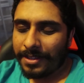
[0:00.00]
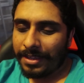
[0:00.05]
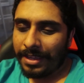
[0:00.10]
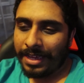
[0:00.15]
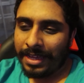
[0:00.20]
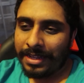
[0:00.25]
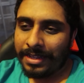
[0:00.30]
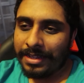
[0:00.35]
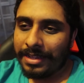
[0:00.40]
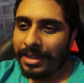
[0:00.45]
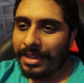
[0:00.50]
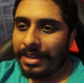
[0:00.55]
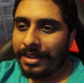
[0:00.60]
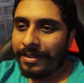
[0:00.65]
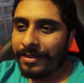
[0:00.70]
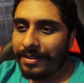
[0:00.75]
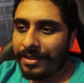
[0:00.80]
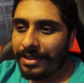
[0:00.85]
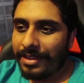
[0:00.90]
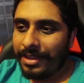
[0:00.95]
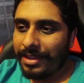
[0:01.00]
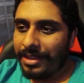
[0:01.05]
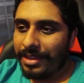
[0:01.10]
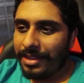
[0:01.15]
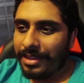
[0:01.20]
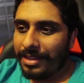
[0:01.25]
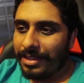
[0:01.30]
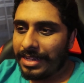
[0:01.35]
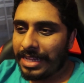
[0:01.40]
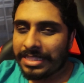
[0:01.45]
And
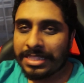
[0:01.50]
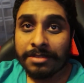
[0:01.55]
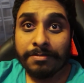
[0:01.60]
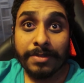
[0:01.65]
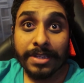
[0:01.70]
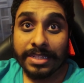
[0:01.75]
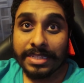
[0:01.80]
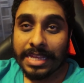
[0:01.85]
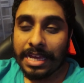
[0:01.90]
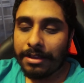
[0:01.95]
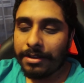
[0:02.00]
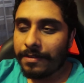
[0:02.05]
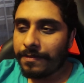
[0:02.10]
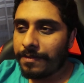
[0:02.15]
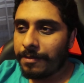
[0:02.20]
that's a big downer